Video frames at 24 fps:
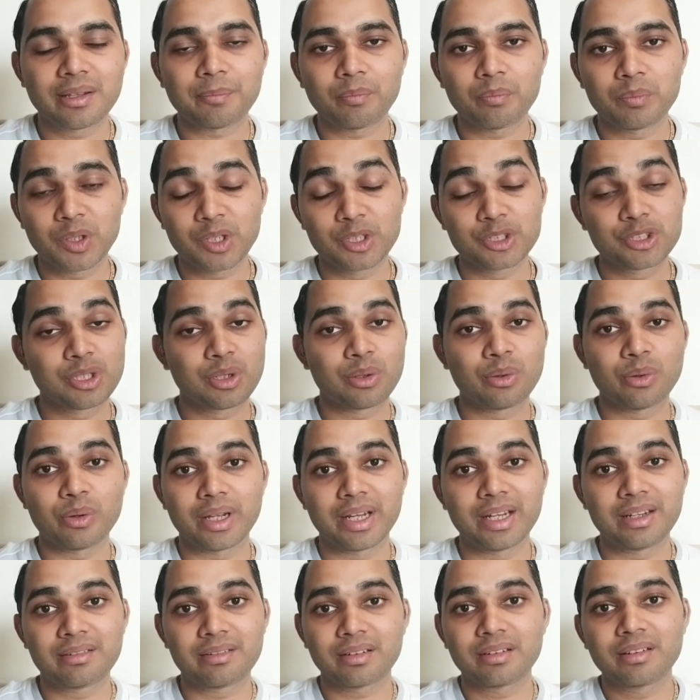because,
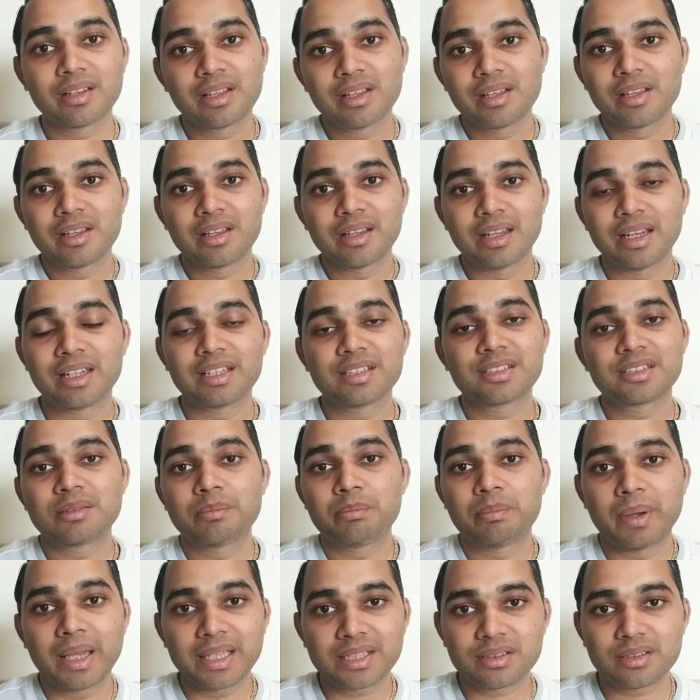it is the
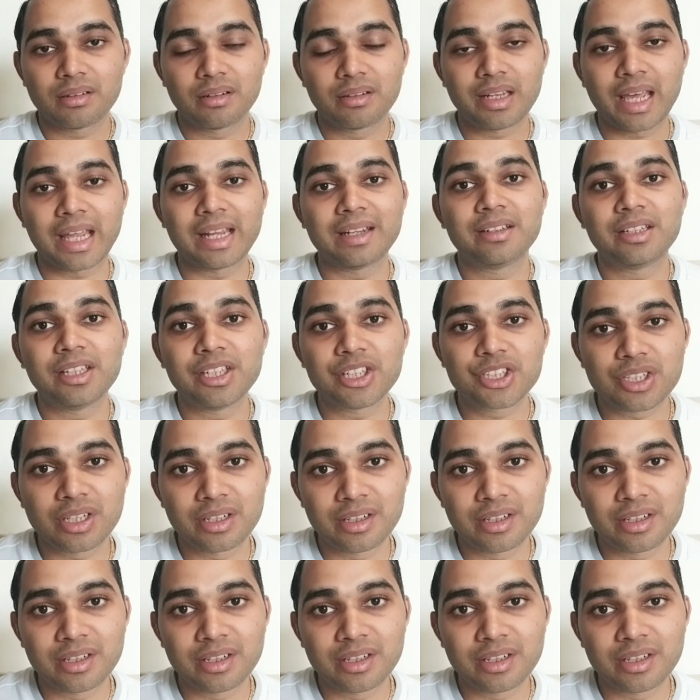best dietitian,